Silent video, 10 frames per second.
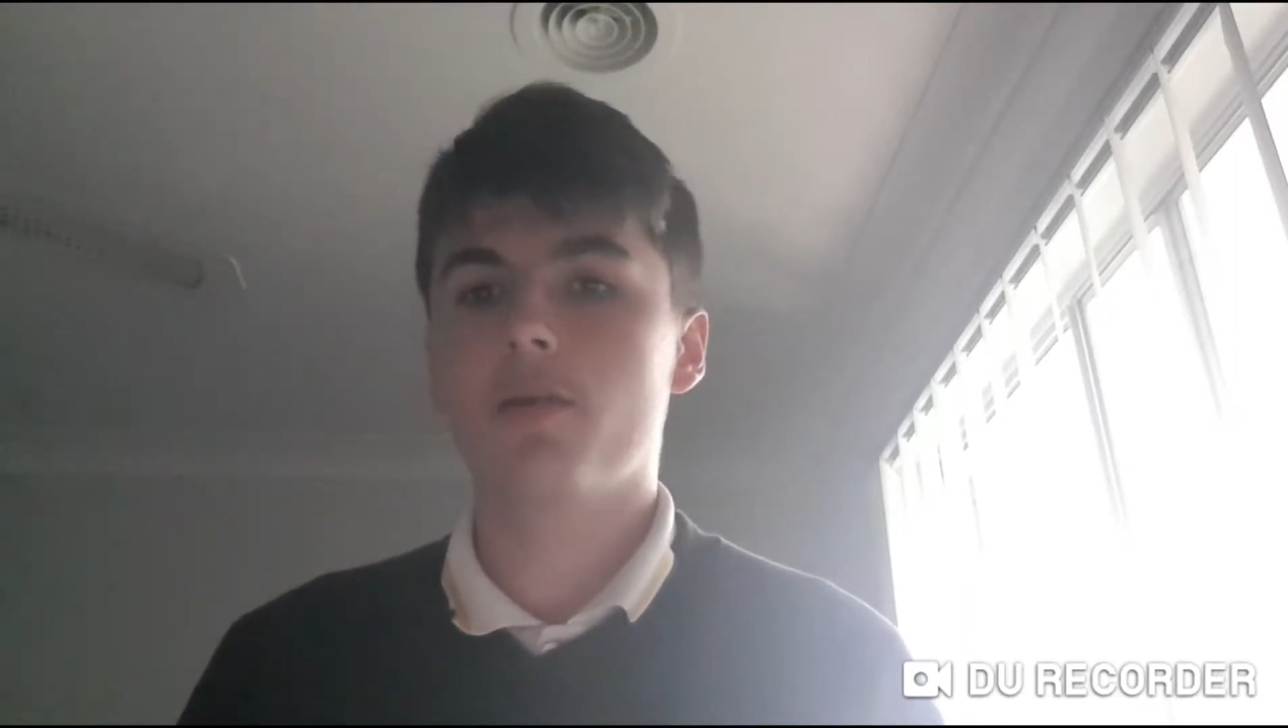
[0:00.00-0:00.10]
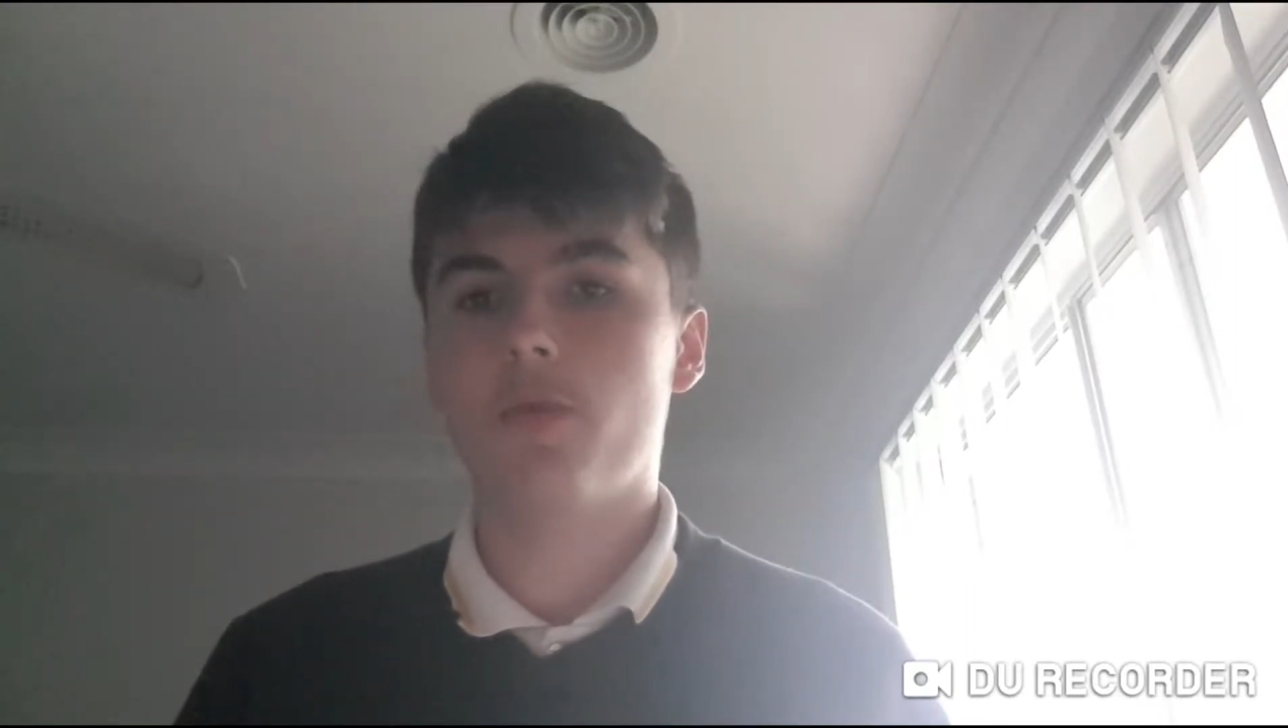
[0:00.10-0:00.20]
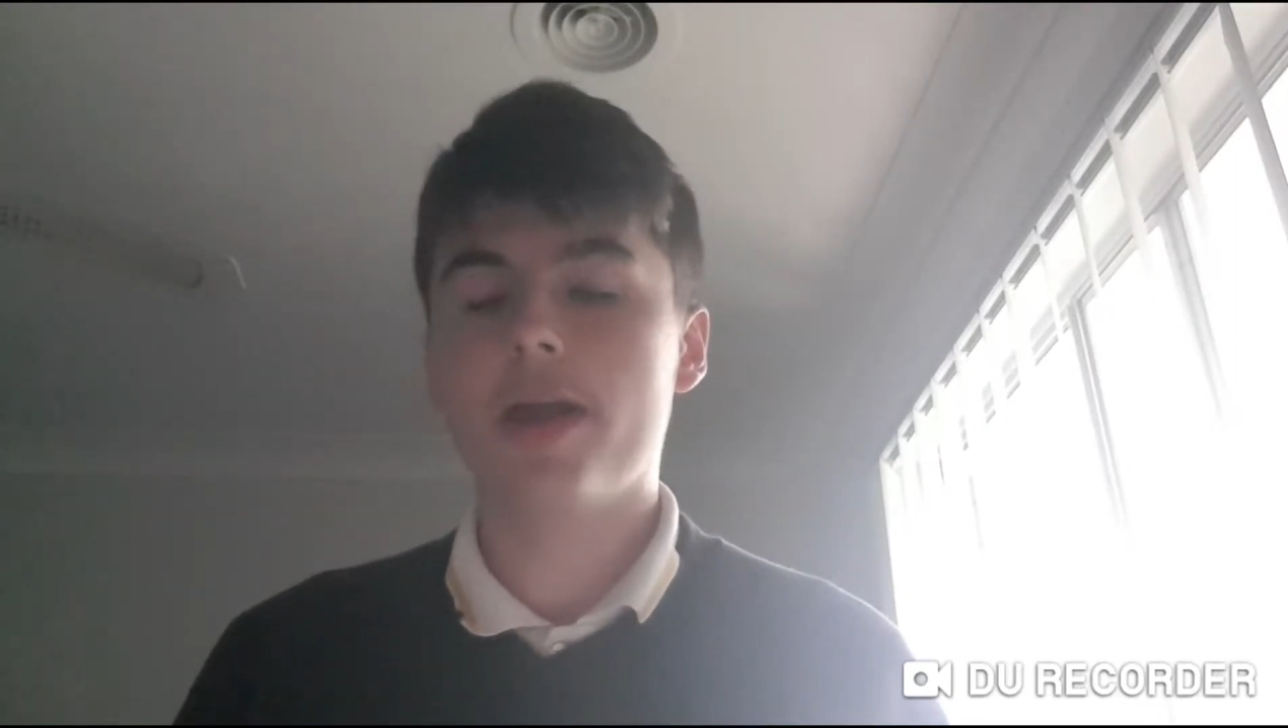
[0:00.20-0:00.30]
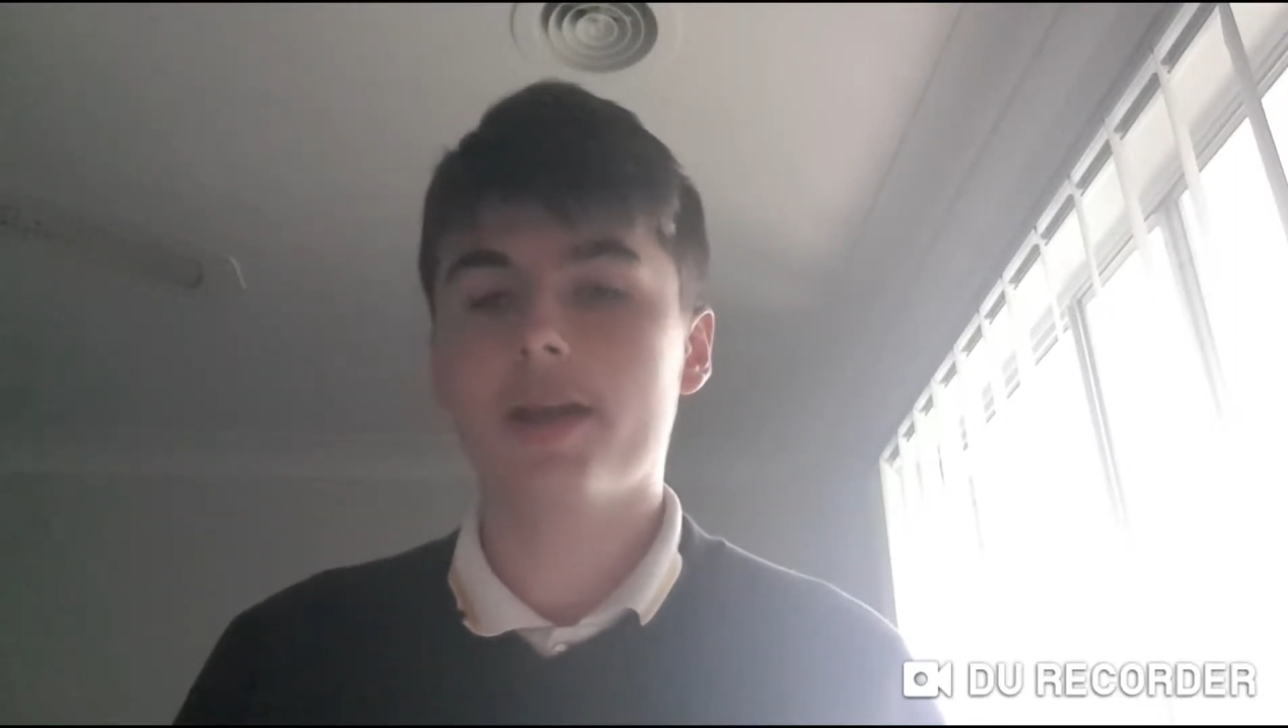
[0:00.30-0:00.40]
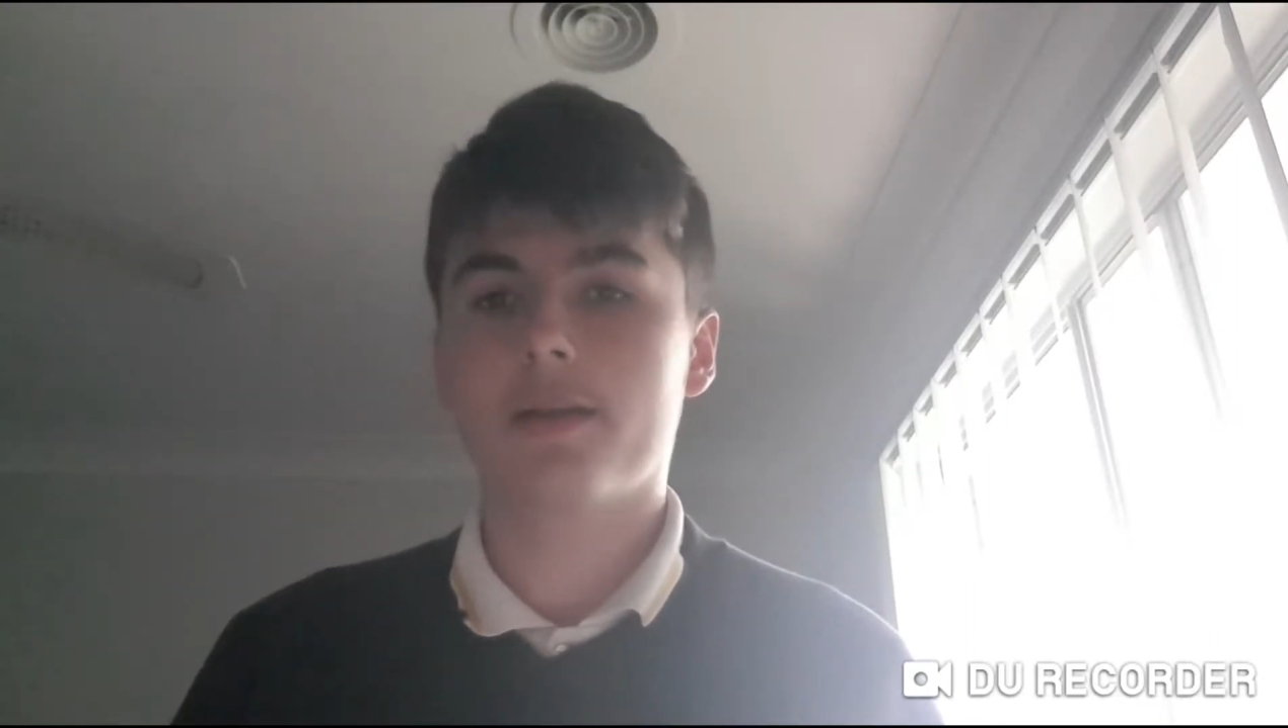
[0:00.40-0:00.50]

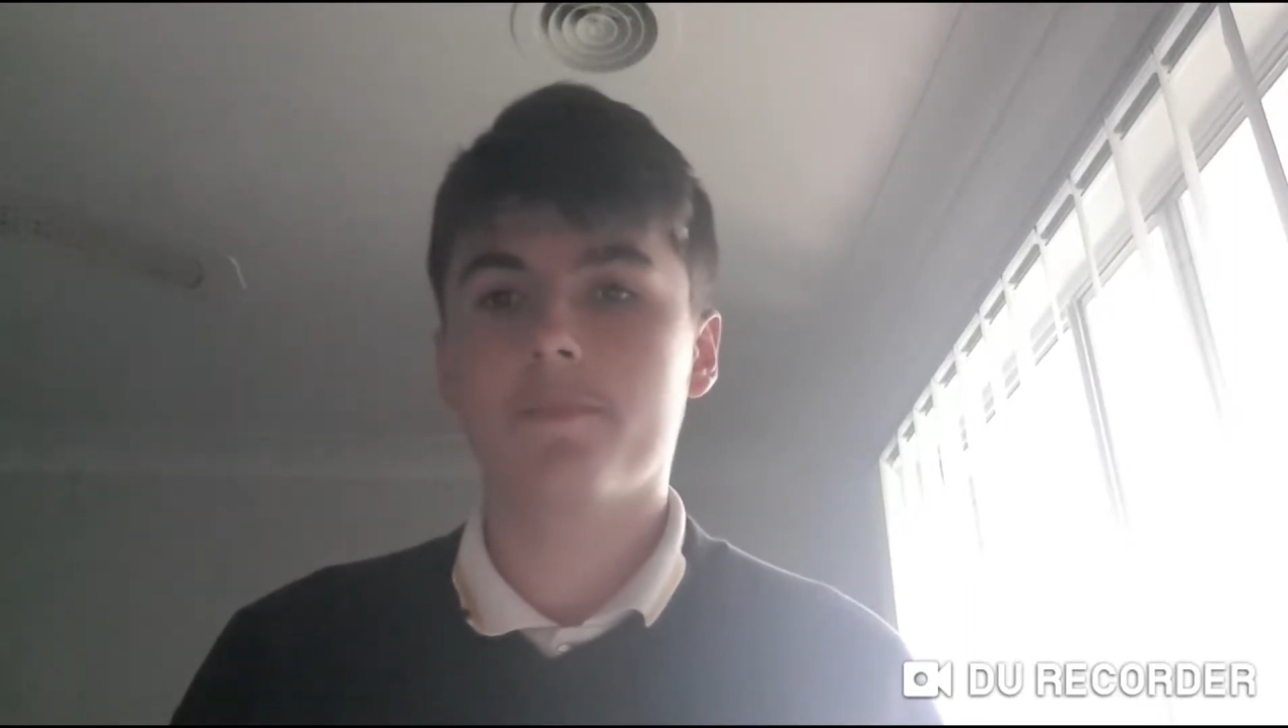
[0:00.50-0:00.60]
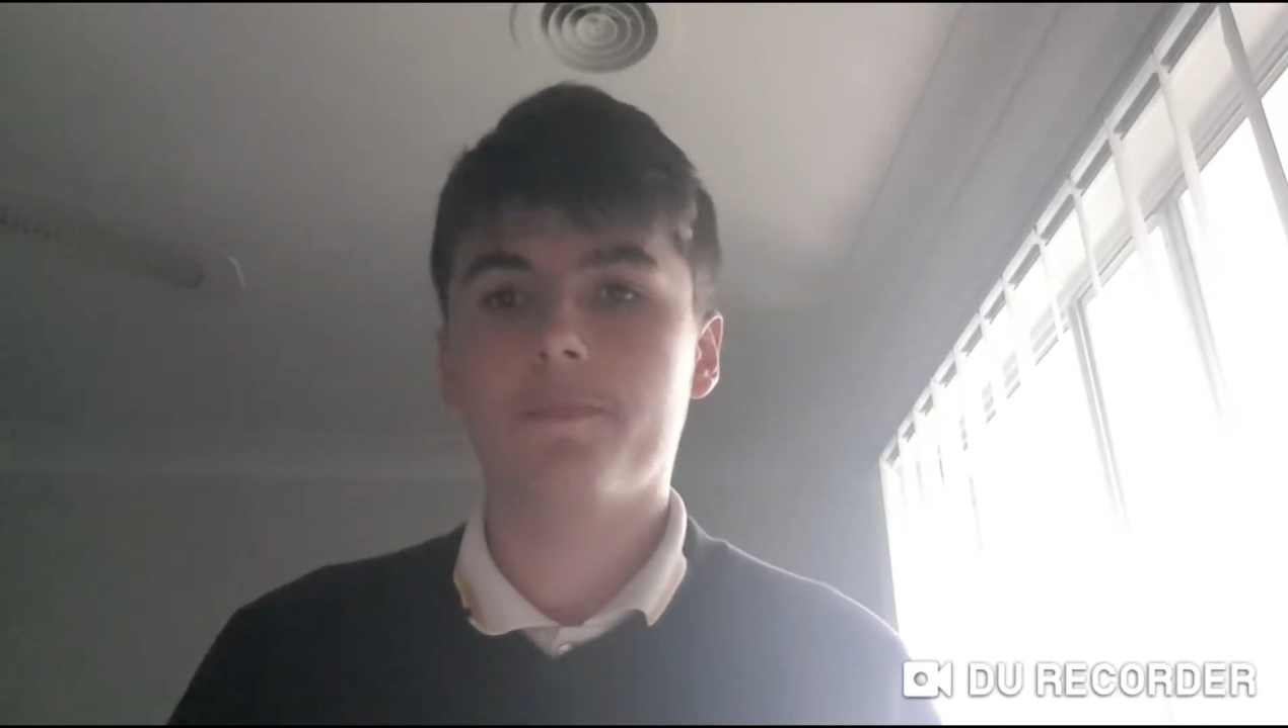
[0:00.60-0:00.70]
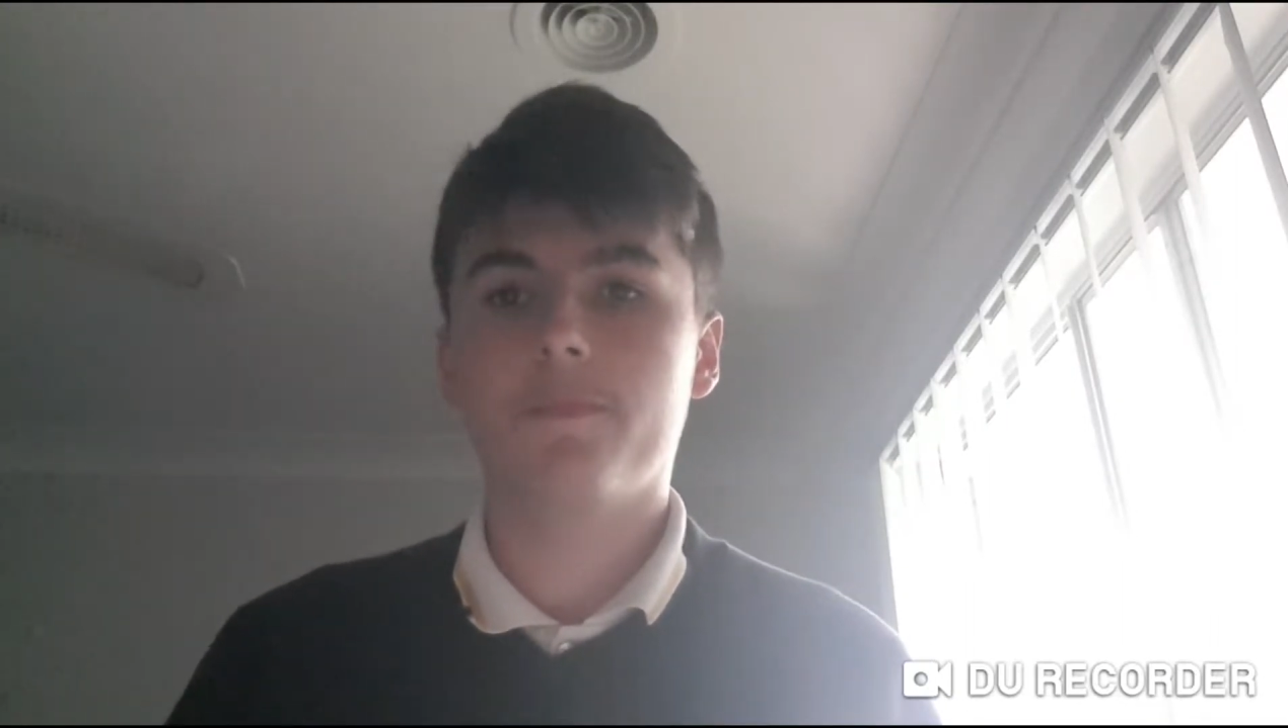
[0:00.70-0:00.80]
rating.